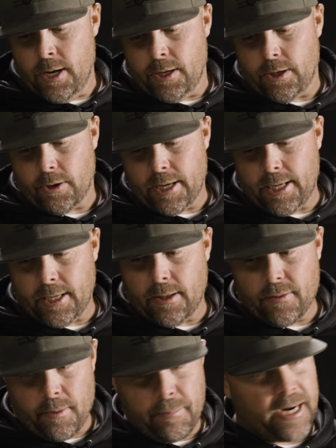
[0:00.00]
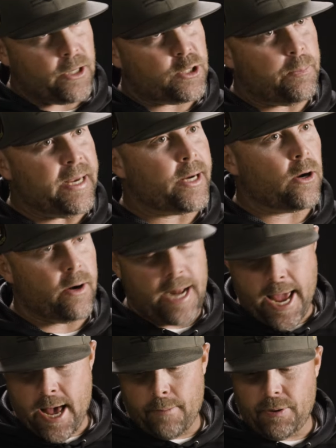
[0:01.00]
You're getting the bigger speaker and
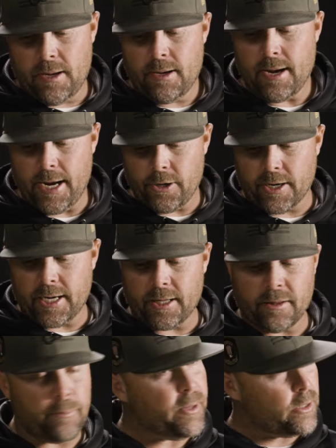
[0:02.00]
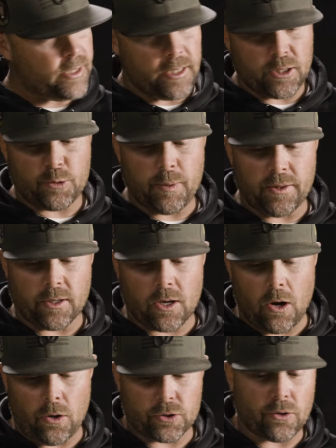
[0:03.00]
amp, and you're getting the ability to spin the
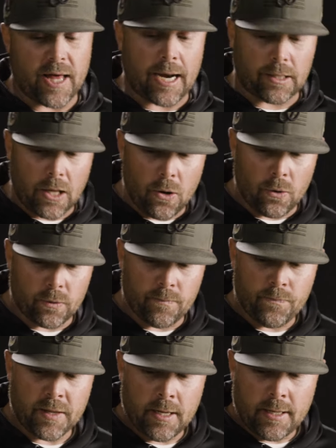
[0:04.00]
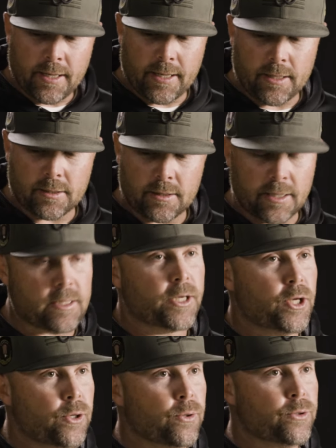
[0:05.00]
call. So that alone is a
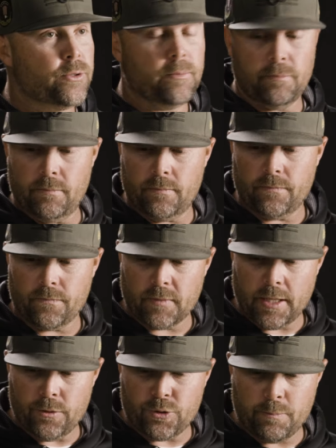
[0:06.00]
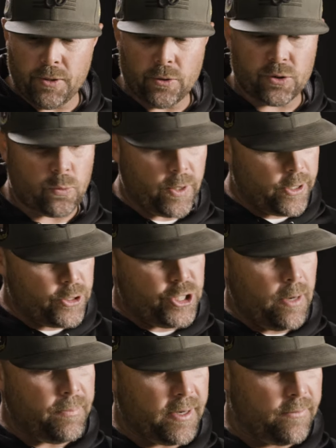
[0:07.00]
huge boost when you're
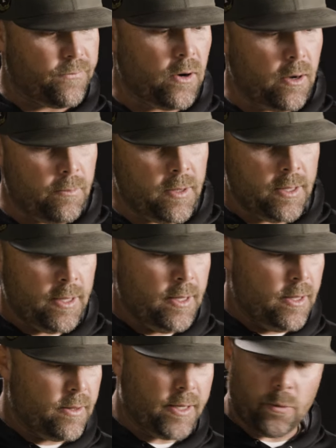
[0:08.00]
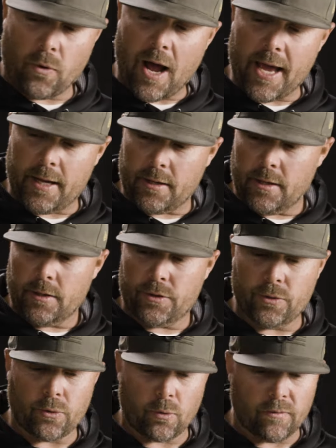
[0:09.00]
jumping from the Riot to
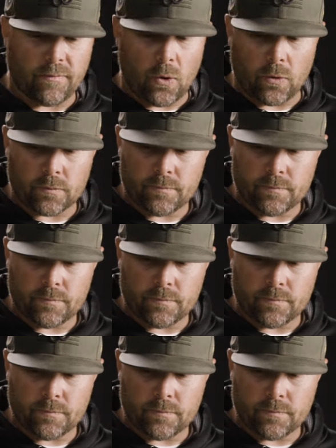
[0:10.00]
the Revolt.